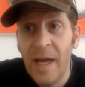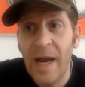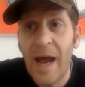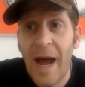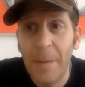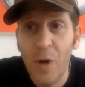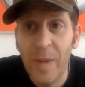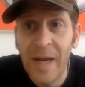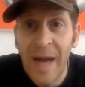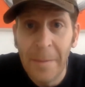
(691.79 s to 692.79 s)
And I, am going to
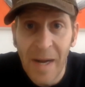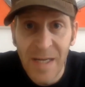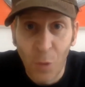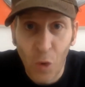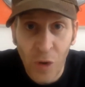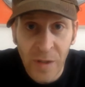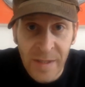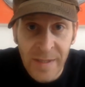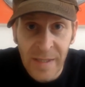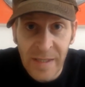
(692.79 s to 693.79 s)
mm-hmm. become much more
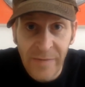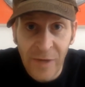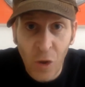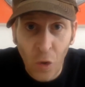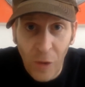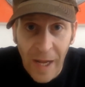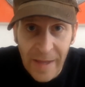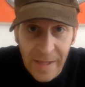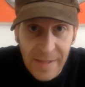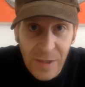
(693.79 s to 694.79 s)
consistent. Even a call like
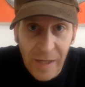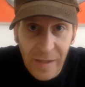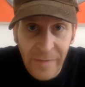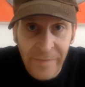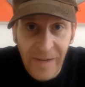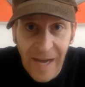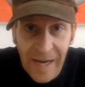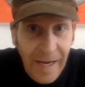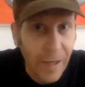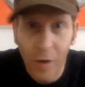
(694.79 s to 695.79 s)
this, you know, I didn't feel
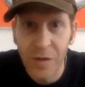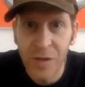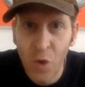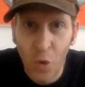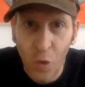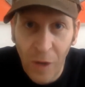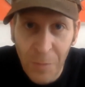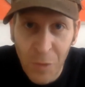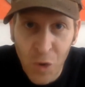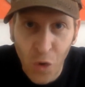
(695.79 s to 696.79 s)
like getting on this call. I'm
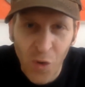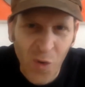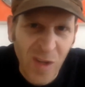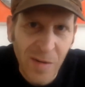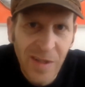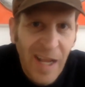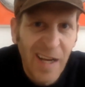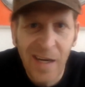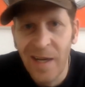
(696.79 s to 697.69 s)
sure you didn't like,